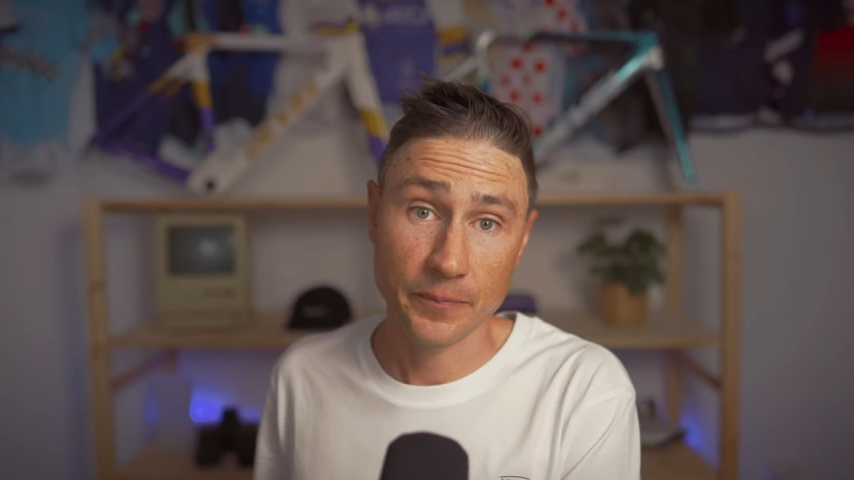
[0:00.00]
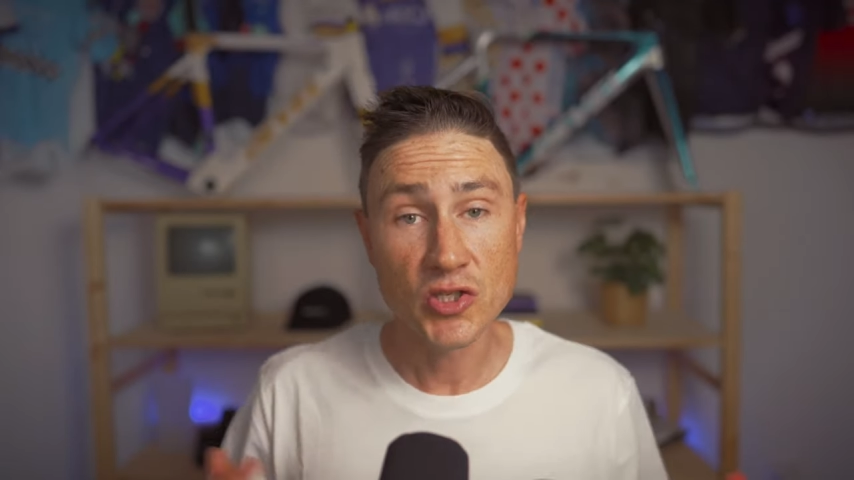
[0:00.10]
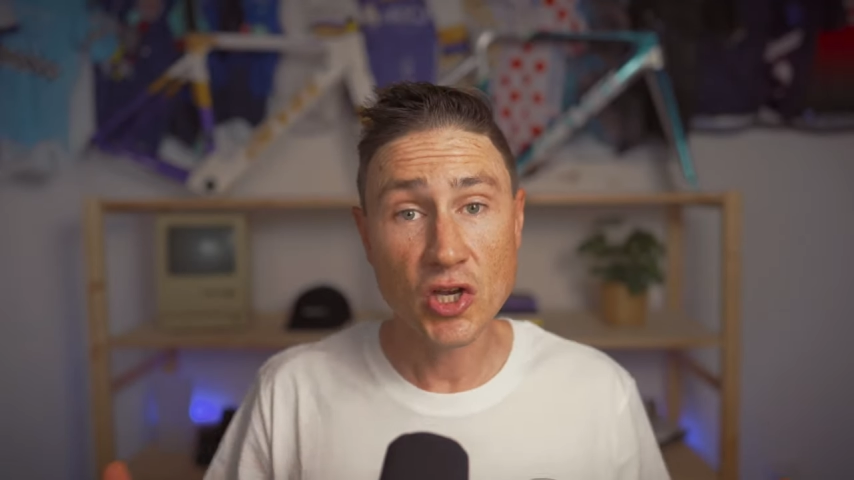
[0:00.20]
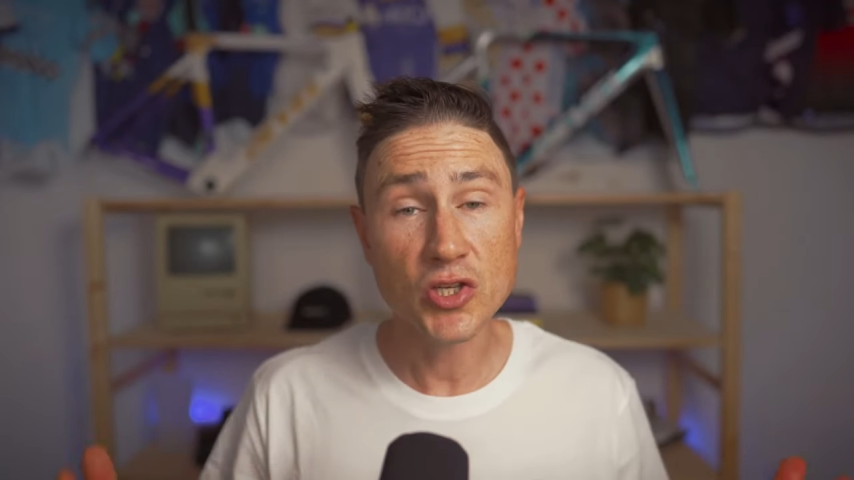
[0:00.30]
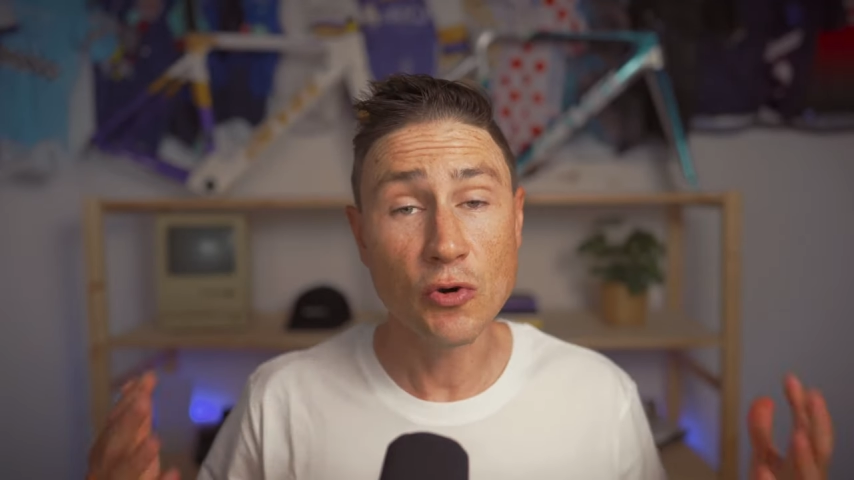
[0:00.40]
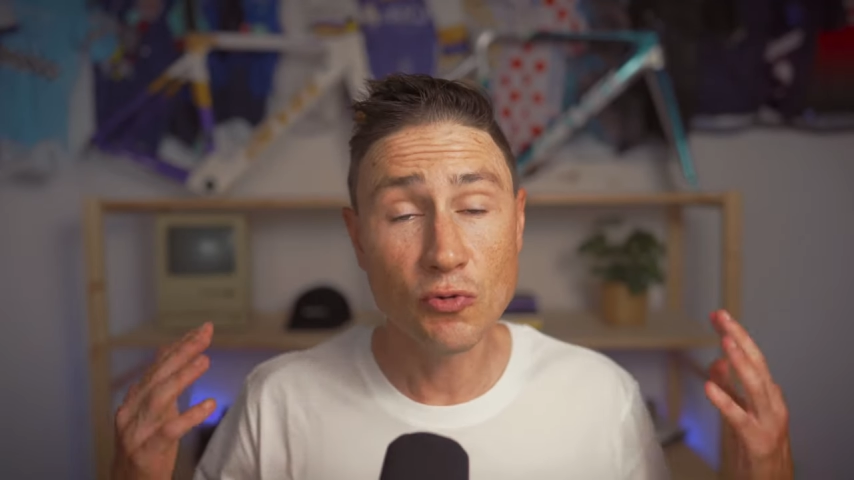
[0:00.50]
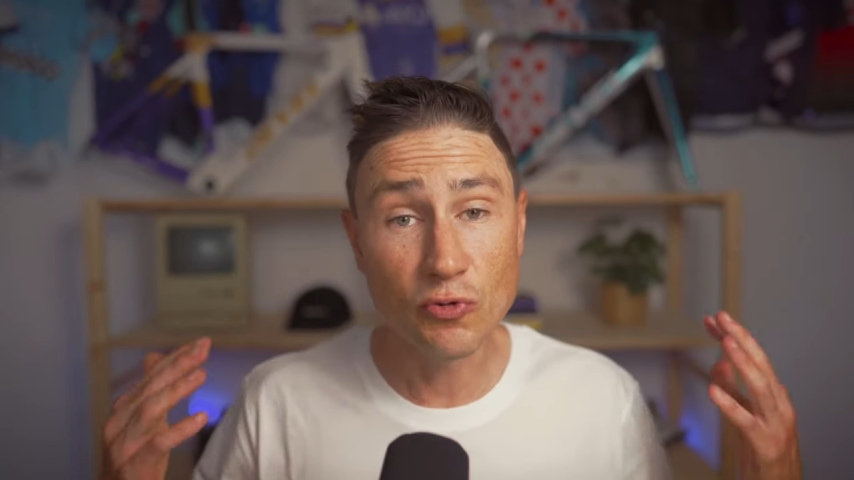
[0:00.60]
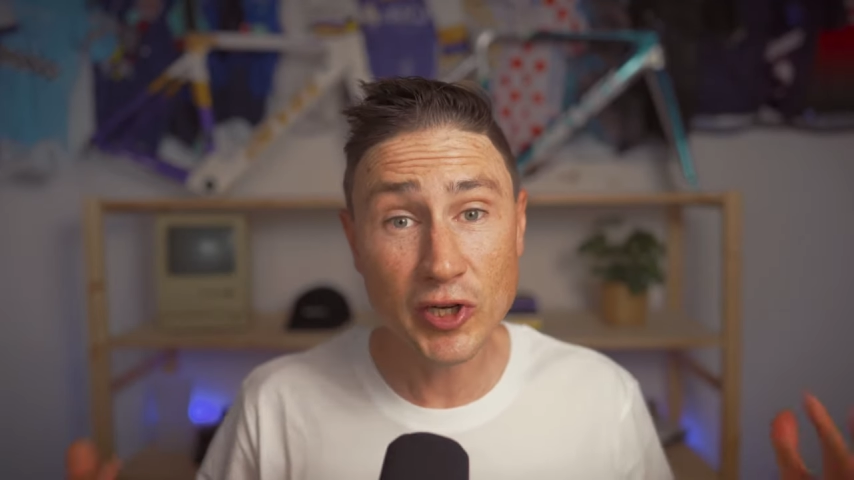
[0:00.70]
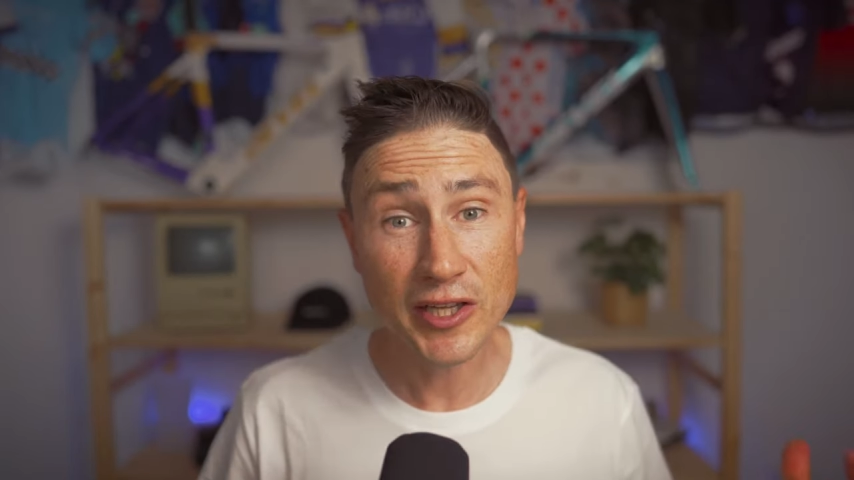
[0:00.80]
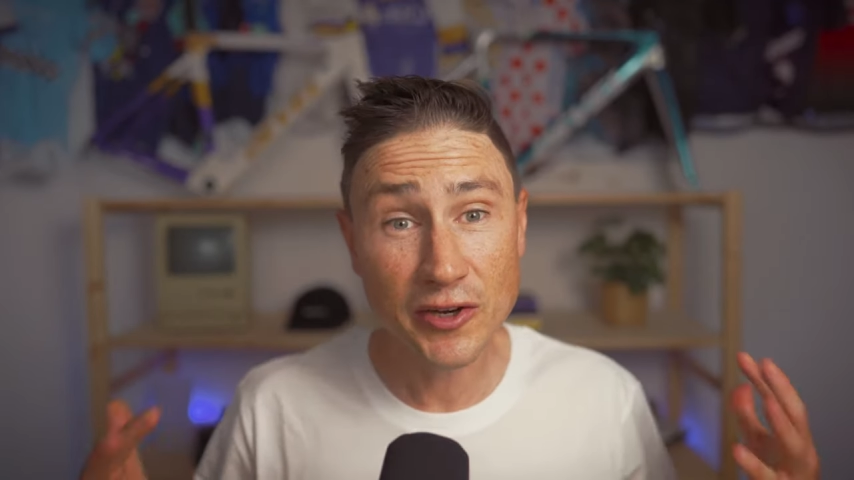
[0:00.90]
So guys, I
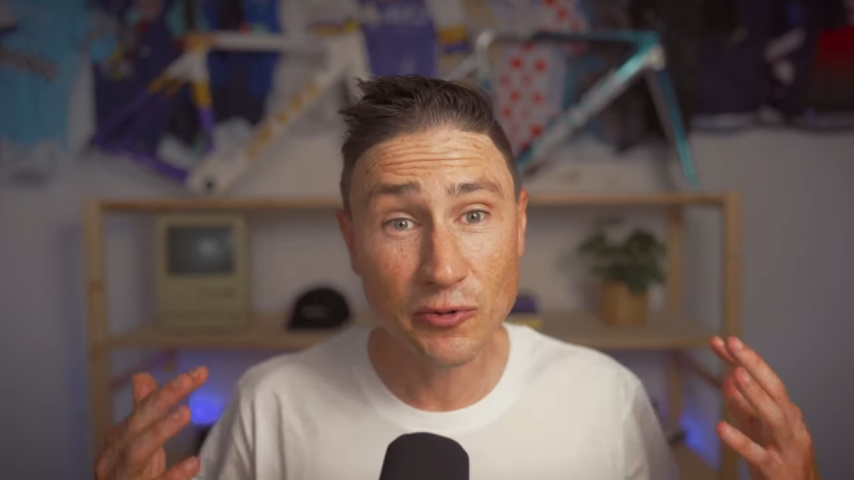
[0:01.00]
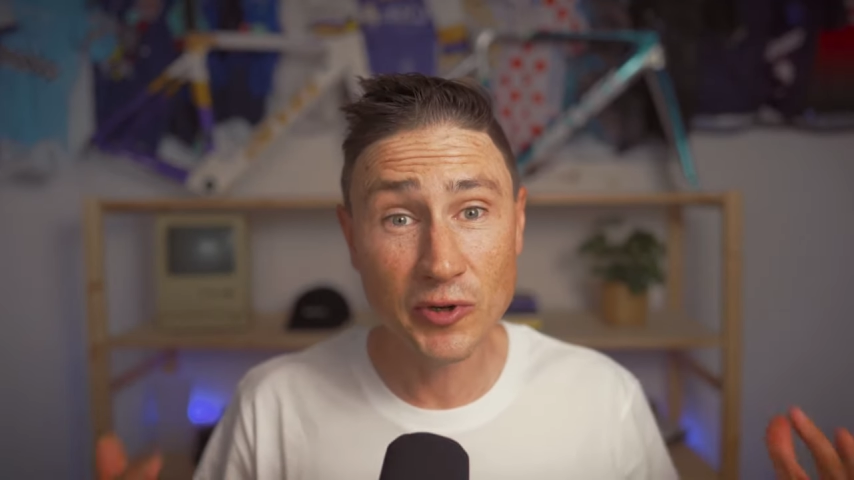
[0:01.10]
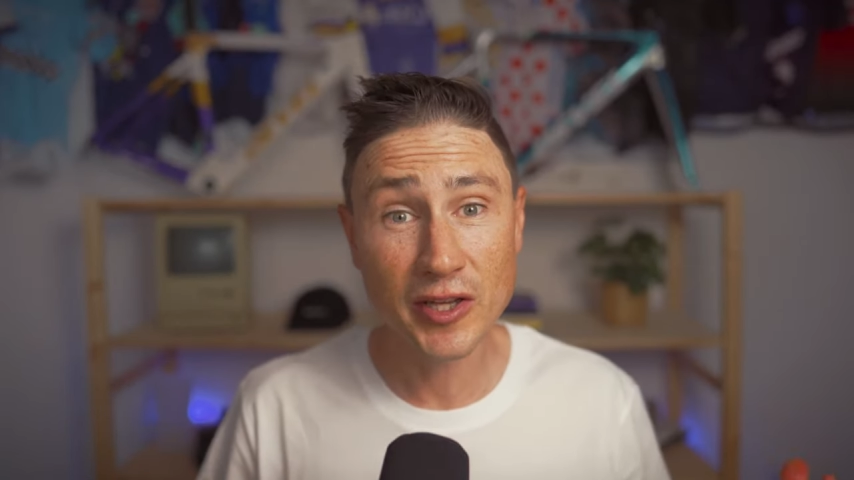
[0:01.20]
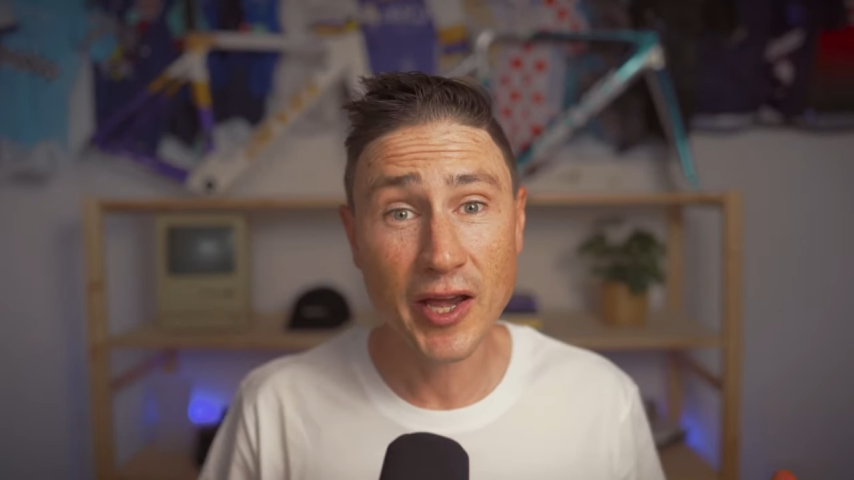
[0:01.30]
really, really